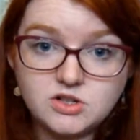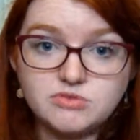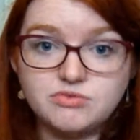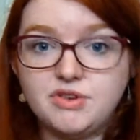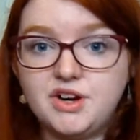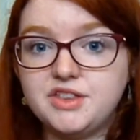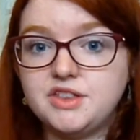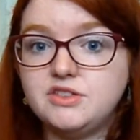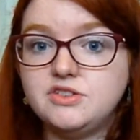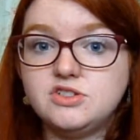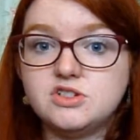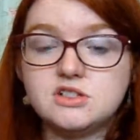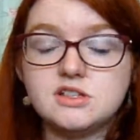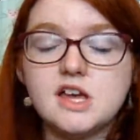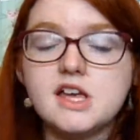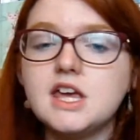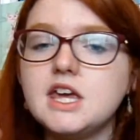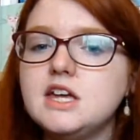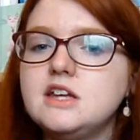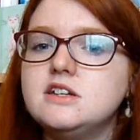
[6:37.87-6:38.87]
rather than just
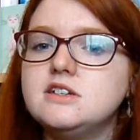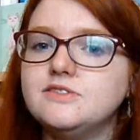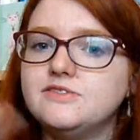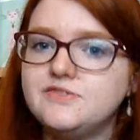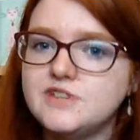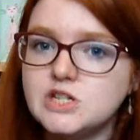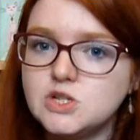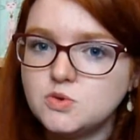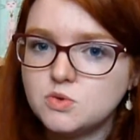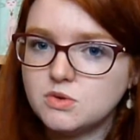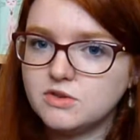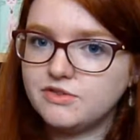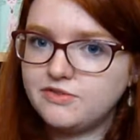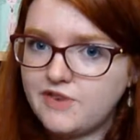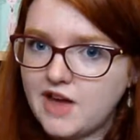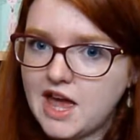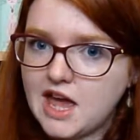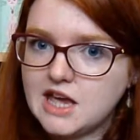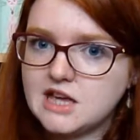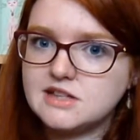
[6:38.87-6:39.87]
like individual
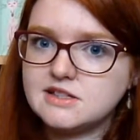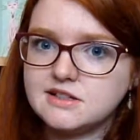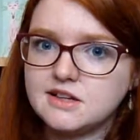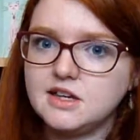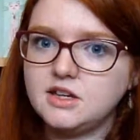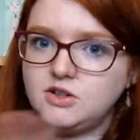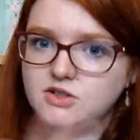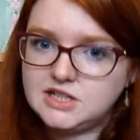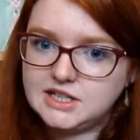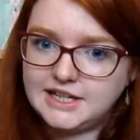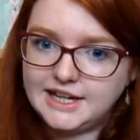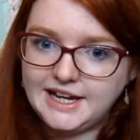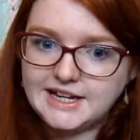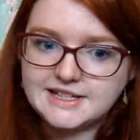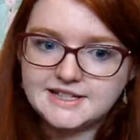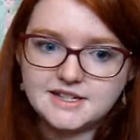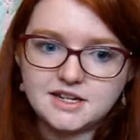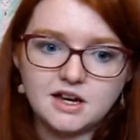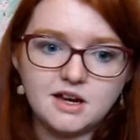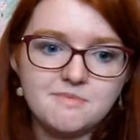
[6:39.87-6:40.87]
Fae's like you did
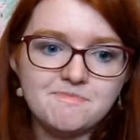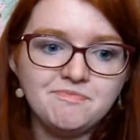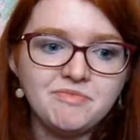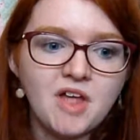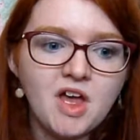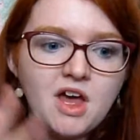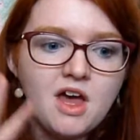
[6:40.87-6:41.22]
last time.